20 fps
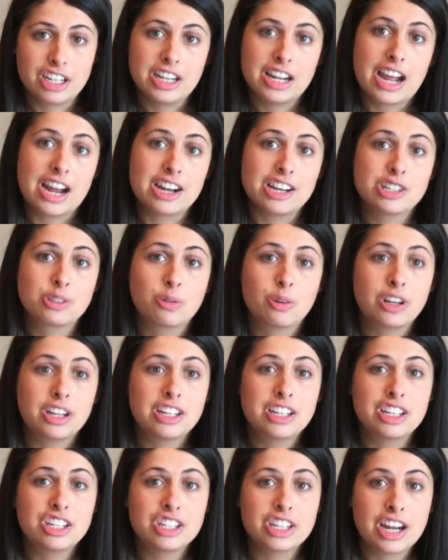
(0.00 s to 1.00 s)
I just wanted to
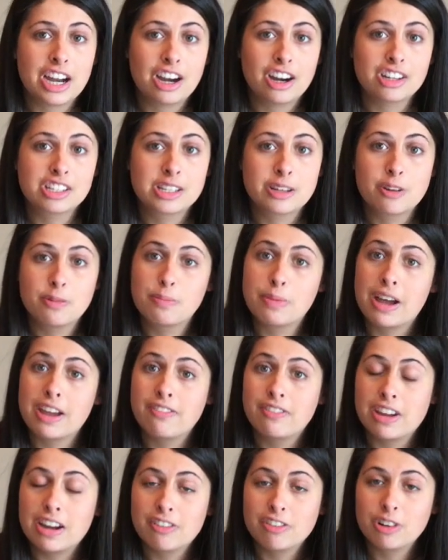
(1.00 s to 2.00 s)
share some of my
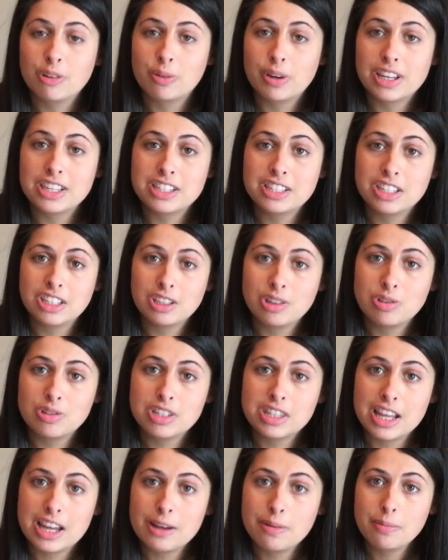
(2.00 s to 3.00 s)
favorite ways to use
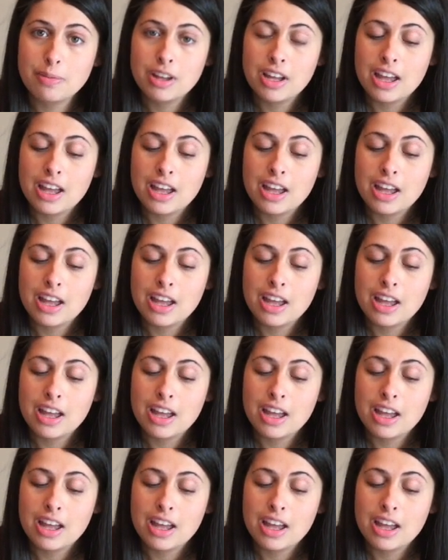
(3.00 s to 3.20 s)
them.